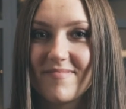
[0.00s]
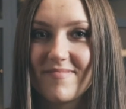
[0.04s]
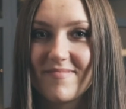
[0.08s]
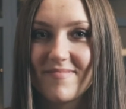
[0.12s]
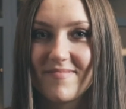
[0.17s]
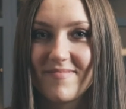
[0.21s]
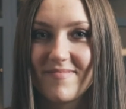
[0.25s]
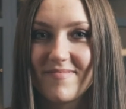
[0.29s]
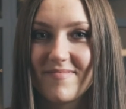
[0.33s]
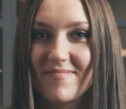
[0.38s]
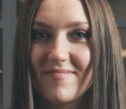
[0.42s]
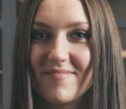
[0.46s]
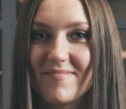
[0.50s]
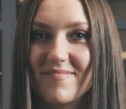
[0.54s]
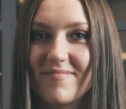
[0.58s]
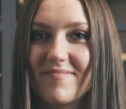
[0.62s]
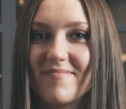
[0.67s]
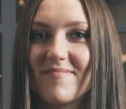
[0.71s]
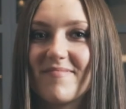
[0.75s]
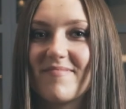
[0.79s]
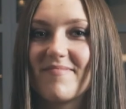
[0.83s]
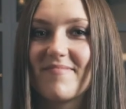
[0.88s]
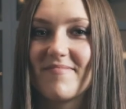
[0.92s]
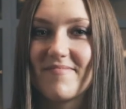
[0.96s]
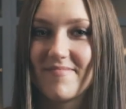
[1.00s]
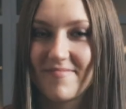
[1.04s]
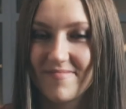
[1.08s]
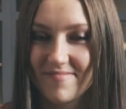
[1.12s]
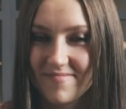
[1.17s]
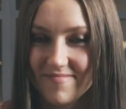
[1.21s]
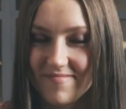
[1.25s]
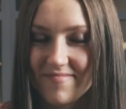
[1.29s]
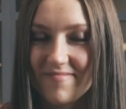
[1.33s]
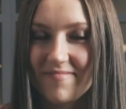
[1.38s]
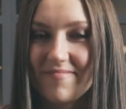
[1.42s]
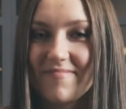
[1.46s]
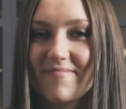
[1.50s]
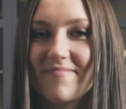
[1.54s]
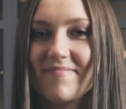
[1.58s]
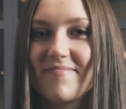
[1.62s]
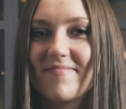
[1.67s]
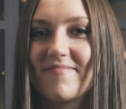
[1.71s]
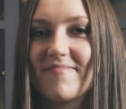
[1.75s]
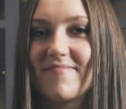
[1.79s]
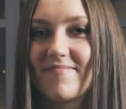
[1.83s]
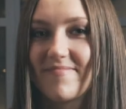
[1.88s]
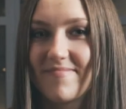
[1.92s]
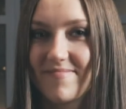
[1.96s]

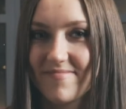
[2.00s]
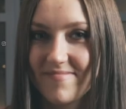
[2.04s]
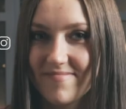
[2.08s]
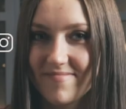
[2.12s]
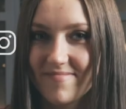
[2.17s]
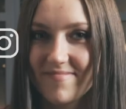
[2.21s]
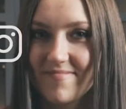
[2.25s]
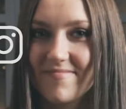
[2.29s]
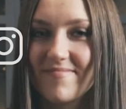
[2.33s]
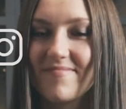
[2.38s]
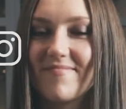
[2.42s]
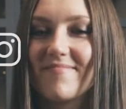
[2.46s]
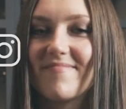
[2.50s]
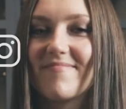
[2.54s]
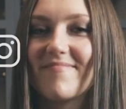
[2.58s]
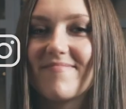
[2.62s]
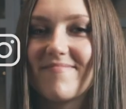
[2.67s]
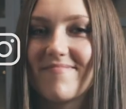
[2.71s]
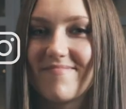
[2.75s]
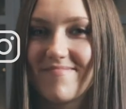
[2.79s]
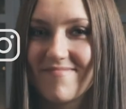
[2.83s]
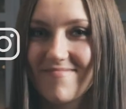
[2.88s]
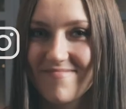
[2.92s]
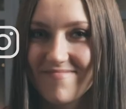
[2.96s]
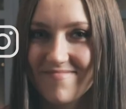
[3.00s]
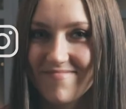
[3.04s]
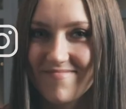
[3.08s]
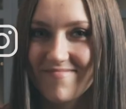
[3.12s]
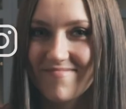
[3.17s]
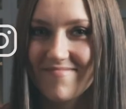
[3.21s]
This person isn't speaking.